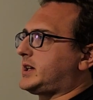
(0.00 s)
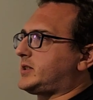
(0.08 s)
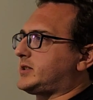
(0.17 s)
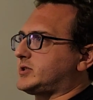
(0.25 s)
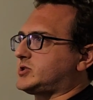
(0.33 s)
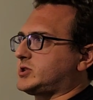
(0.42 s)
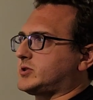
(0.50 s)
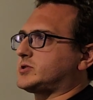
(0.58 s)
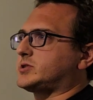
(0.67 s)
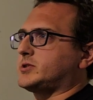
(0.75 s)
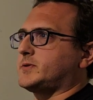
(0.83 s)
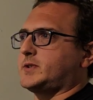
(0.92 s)
the
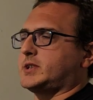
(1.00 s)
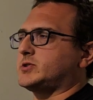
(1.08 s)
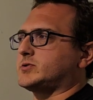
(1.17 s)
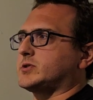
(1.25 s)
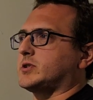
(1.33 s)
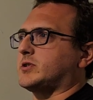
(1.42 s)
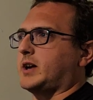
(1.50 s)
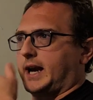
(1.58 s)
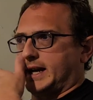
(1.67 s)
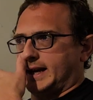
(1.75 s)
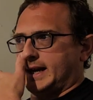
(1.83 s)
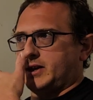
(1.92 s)
children of Israel,
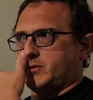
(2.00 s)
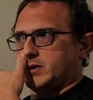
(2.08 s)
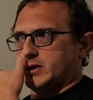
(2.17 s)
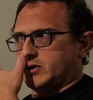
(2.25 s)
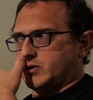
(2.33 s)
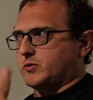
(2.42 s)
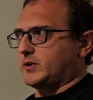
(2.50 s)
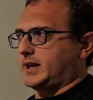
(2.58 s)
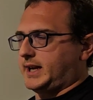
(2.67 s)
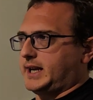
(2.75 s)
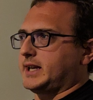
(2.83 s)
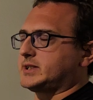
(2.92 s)
and anyone who
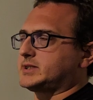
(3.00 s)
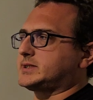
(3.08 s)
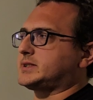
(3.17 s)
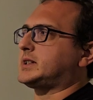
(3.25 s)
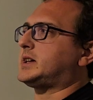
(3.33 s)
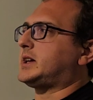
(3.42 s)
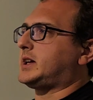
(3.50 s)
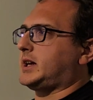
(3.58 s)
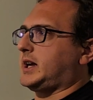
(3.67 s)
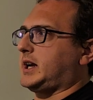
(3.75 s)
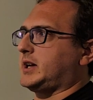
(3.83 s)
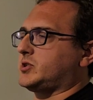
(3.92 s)
eats
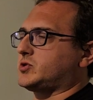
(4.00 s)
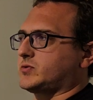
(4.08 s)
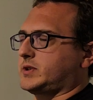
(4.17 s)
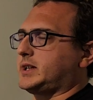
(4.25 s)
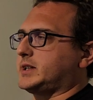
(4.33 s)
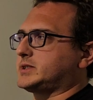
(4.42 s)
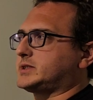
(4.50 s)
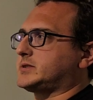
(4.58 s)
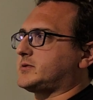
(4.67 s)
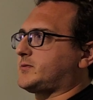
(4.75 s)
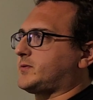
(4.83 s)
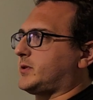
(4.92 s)
and drinks
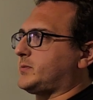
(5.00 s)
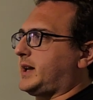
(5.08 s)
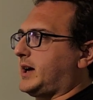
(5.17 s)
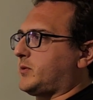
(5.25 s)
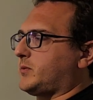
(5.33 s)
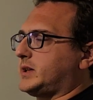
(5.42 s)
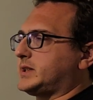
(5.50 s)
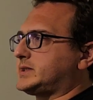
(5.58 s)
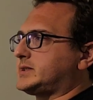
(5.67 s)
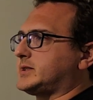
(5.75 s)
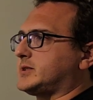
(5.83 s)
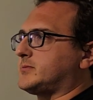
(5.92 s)
from that
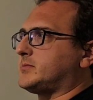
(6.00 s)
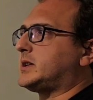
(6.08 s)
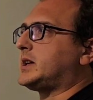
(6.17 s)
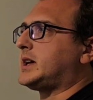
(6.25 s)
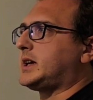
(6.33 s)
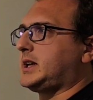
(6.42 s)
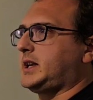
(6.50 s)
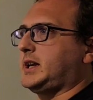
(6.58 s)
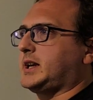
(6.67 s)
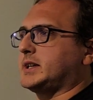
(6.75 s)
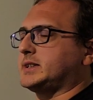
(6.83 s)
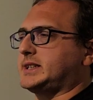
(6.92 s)
wisdom, he
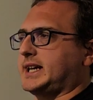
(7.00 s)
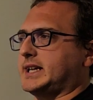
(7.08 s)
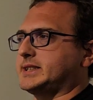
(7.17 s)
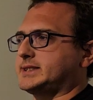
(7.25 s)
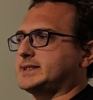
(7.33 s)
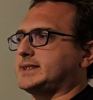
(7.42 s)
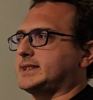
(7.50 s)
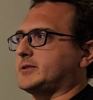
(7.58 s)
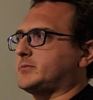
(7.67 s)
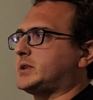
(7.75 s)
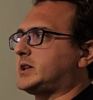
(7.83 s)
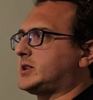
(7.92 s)
can test
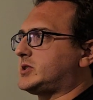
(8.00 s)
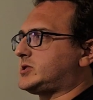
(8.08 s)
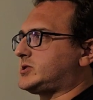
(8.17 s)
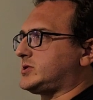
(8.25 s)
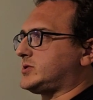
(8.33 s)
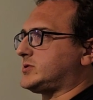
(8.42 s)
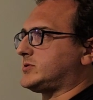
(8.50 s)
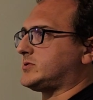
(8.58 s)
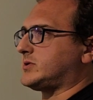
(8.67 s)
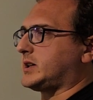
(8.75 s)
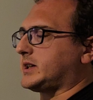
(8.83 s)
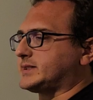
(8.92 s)
them
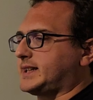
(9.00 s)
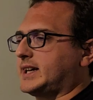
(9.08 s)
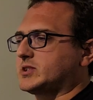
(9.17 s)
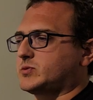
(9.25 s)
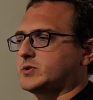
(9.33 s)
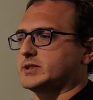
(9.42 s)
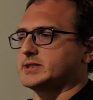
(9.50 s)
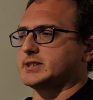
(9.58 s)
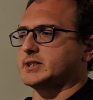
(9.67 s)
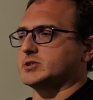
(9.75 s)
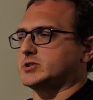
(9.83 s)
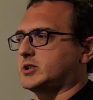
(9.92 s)
because that's where it
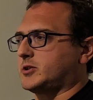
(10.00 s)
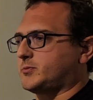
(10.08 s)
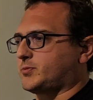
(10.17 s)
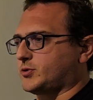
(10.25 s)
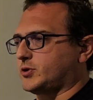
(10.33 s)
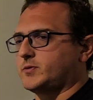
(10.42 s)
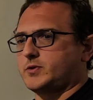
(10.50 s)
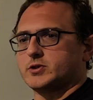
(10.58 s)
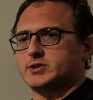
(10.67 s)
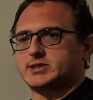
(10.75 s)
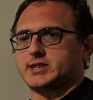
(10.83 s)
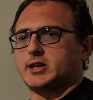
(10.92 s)
says, prove
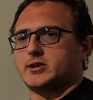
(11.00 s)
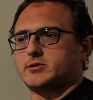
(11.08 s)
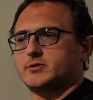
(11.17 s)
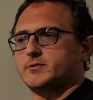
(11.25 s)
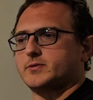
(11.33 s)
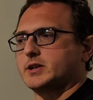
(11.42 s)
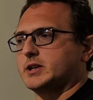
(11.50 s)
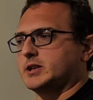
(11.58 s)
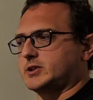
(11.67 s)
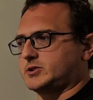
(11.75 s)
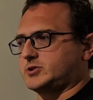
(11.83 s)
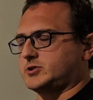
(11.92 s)
yourself
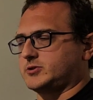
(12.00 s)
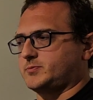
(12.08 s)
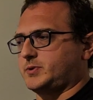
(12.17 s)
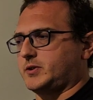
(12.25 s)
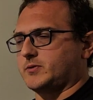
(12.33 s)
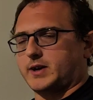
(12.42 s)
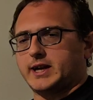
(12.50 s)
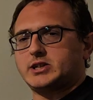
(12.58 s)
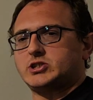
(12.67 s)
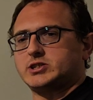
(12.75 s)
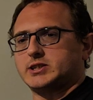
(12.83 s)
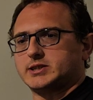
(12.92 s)
to be
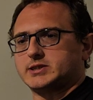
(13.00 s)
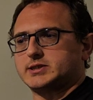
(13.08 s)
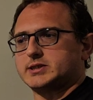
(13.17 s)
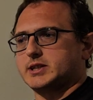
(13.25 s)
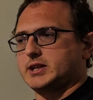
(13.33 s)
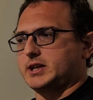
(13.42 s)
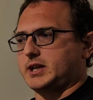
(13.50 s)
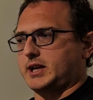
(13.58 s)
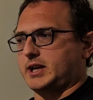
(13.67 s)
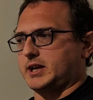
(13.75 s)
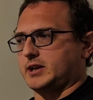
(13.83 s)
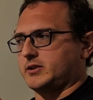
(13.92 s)
righteous
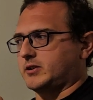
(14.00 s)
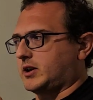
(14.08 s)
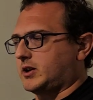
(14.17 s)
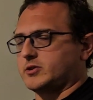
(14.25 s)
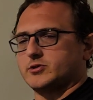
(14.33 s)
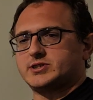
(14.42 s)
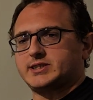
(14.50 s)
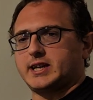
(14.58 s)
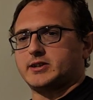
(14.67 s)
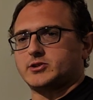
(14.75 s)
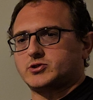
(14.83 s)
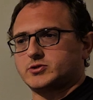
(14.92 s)
and
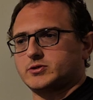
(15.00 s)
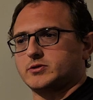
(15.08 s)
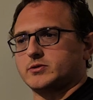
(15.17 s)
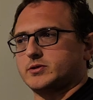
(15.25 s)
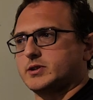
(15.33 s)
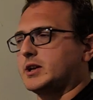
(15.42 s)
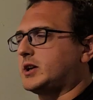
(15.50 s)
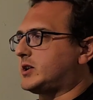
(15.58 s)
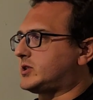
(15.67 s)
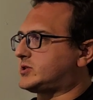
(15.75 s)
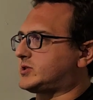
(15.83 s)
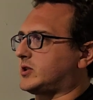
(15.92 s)
understand the truth.
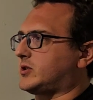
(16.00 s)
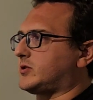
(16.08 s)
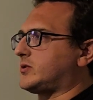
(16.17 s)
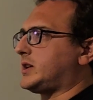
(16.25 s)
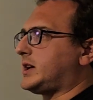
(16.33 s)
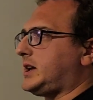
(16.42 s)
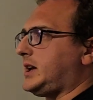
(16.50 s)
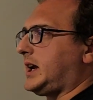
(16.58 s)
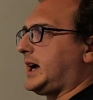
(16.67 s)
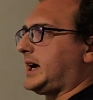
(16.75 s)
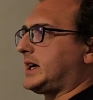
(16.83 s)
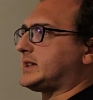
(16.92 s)
So he
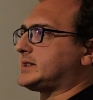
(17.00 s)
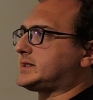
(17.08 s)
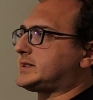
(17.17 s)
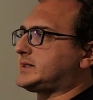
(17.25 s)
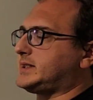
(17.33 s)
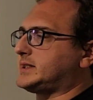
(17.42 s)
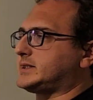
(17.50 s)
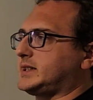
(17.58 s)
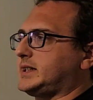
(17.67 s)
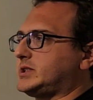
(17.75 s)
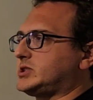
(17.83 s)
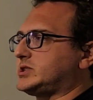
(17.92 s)
has these
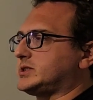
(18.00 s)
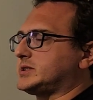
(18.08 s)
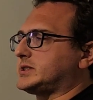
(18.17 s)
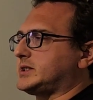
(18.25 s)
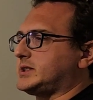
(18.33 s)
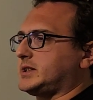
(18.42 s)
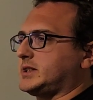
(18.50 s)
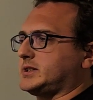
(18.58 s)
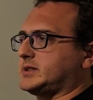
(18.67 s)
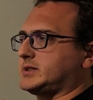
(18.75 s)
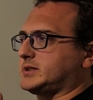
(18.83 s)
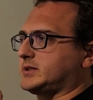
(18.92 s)
nations
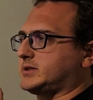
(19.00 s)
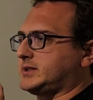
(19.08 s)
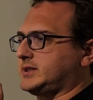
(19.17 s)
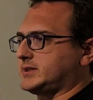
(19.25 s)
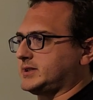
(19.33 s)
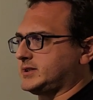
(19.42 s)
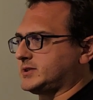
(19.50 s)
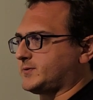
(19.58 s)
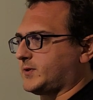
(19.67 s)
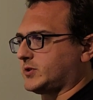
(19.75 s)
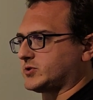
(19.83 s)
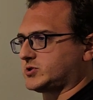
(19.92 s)
and these
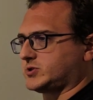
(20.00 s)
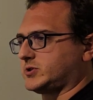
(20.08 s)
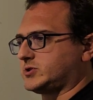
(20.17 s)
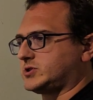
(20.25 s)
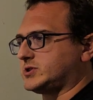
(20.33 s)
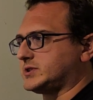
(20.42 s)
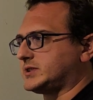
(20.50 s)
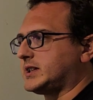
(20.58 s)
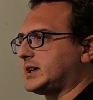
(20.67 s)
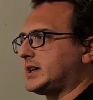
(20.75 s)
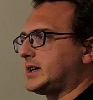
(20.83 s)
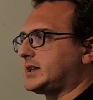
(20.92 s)
false churches
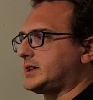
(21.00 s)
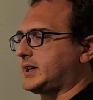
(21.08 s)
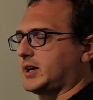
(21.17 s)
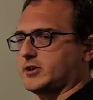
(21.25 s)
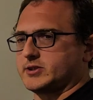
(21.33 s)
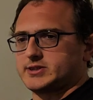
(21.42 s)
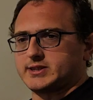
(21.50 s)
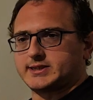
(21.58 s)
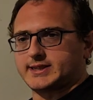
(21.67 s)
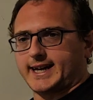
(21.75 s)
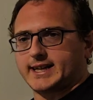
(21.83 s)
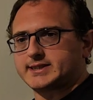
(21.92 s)
that are to
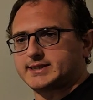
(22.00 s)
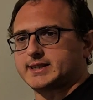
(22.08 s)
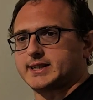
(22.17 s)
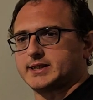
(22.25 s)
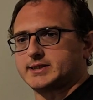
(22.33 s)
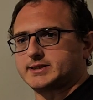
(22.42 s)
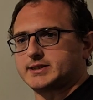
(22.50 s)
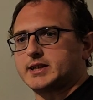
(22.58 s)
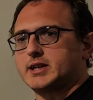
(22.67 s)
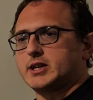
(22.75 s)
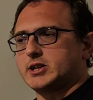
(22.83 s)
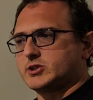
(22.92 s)
test us
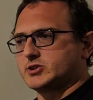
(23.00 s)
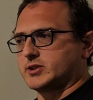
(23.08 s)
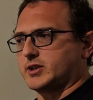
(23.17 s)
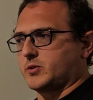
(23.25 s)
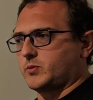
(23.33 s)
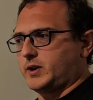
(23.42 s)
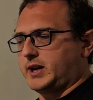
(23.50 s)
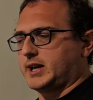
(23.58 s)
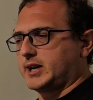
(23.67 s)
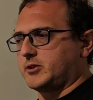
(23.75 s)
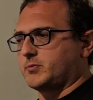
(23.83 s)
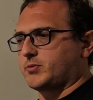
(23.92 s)
so that we
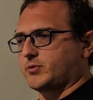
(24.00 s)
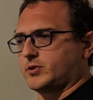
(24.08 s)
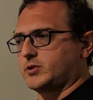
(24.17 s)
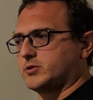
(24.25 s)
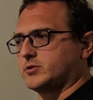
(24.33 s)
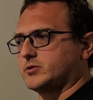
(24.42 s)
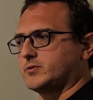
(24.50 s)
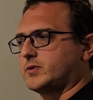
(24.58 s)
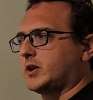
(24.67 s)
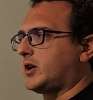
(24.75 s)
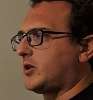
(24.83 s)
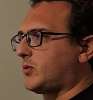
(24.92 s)
can prove
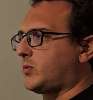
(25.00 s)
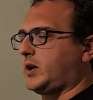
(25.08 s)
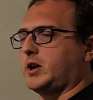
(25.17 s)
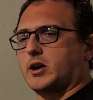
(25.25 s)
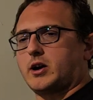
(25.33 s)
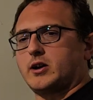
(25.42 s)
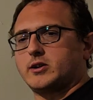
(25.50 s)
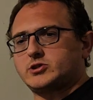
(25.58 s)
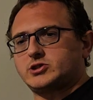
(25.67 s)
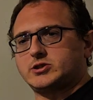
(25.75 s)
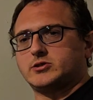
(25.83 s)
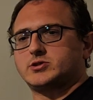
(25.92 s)
we are
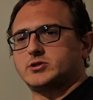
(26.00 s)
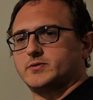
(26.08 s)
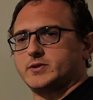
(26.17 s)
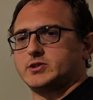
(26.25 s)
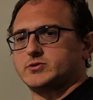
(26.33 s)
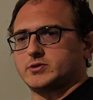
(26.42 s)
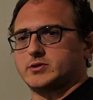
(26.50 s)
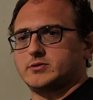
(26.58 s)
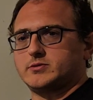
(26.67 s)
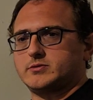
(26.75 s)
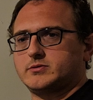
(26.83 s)
children of Israel.